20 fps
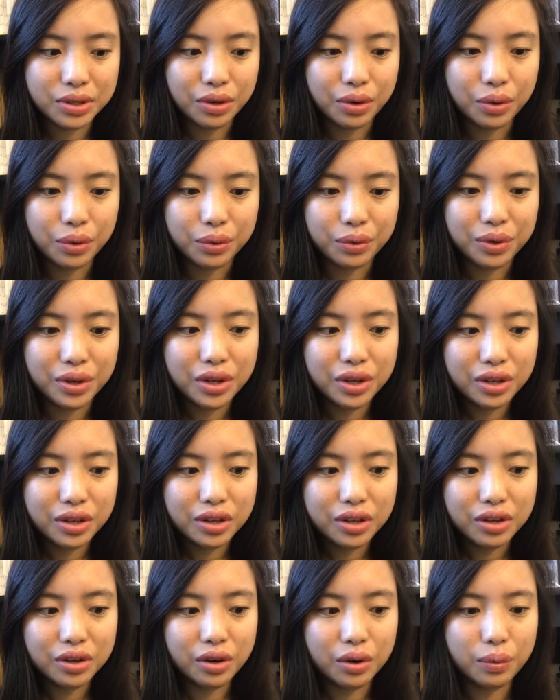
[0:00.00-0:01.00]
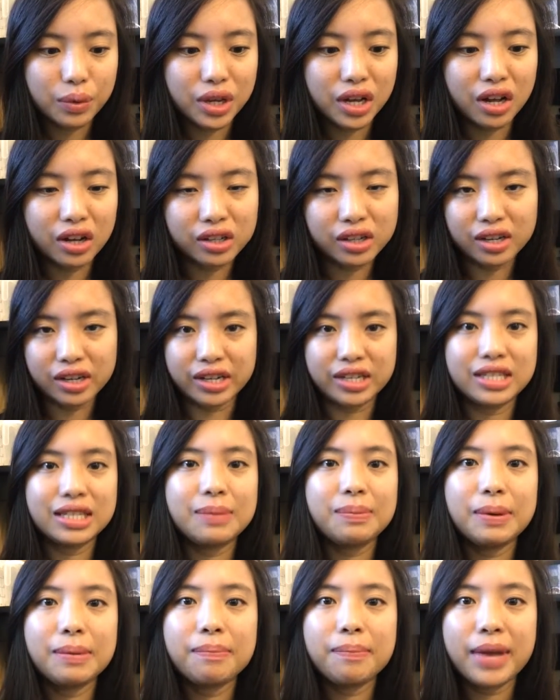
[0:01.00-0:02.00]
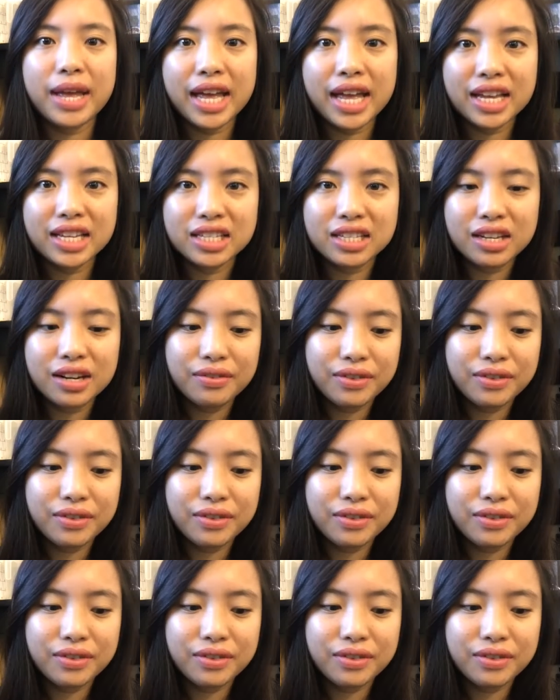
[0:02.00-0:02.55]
So, you know, we all got our sleeping bags